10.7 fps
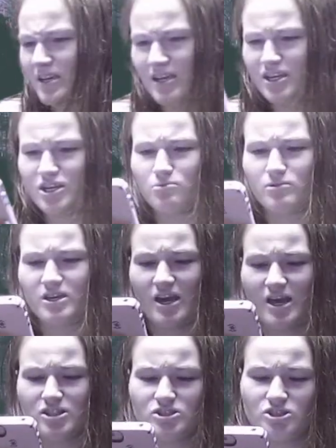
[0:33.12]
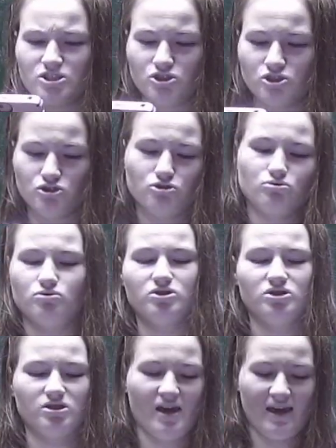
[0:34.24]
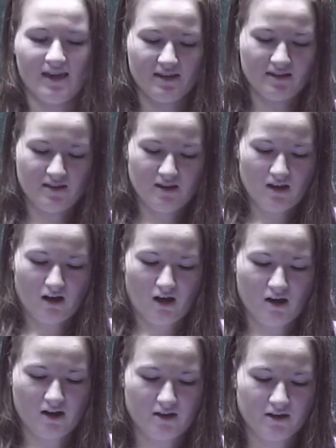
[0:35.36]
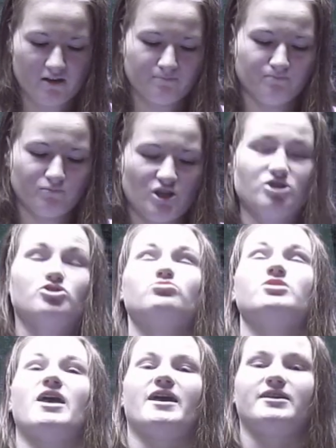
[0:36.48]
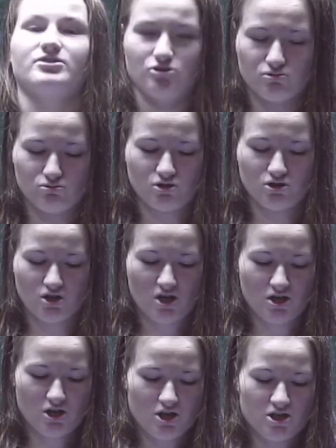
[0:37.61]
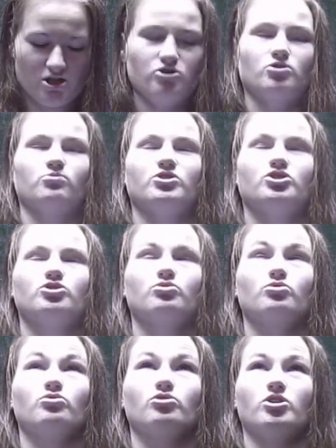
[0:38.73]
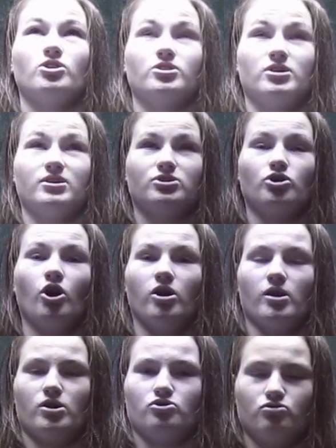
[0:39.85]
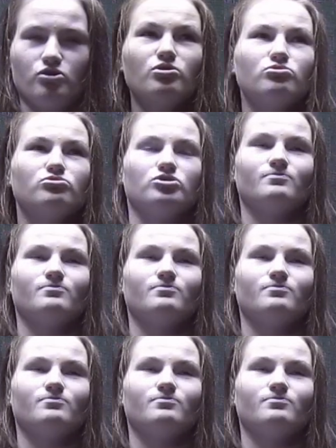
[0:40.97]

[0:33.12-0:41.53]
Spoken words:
Anyway, on to this news today. Into tech news. There's a really cool thing. It's called drone